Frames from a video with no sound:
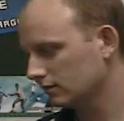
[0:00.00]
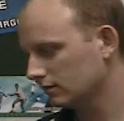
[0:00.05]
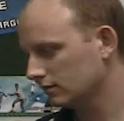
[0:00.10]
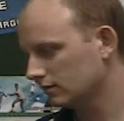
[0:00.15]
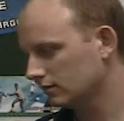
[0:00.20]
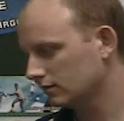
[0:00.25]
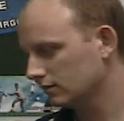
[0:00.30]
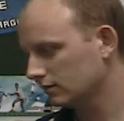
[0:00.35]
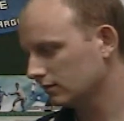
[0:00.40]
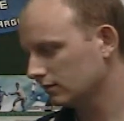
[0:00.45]

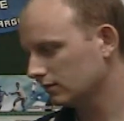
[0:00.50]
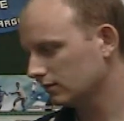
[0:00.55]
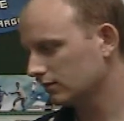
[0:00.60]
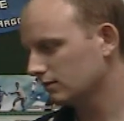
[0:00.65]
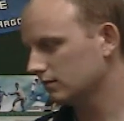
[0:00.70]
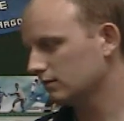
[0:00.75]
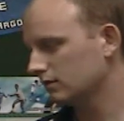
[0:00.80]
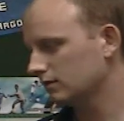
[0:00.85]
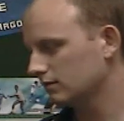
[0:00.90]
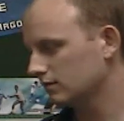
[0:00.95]

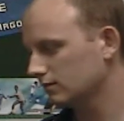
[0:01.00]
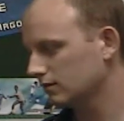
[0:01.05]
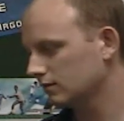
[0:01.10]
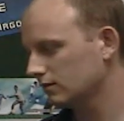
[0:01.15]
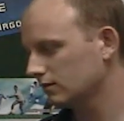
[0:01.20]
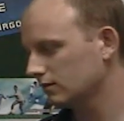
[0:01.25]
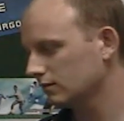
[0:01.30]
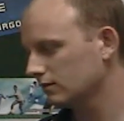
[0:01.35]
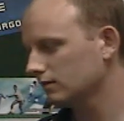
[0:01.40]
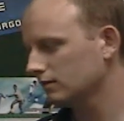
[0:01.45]

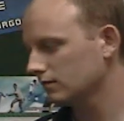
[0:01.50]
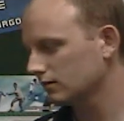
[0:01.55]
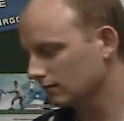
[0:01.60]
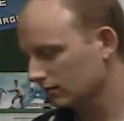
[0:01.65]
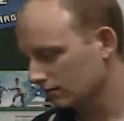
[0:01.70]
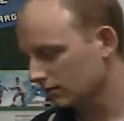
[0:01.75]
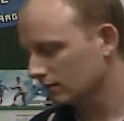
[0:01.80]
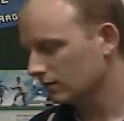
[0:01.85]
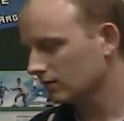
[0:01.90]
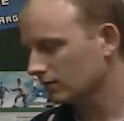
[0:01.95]

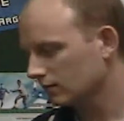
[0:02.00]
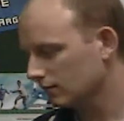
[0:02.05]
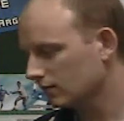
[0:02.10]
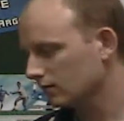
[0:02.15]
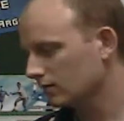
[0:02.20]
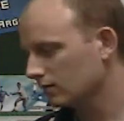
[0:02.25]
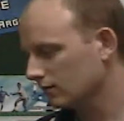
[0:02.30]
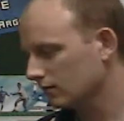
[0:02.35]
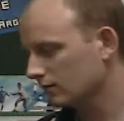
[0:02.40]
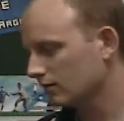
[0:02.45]

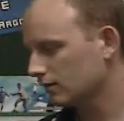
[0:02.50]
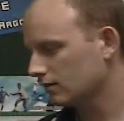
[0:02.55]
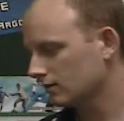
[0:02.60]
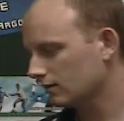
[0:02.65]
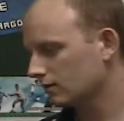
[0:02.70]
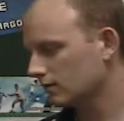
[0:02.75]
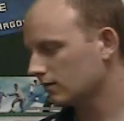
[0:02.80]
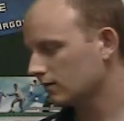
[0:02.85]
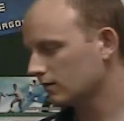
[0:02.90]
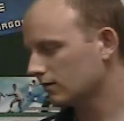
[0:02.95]

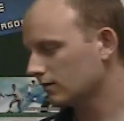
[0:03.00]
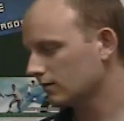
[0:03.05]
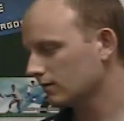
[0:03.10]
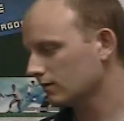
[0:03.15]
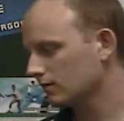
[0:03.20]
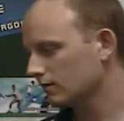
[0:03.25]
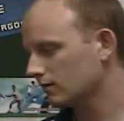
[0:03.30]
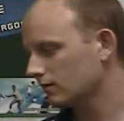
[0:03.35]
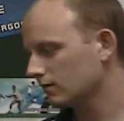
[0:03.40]
The person shown says nothing.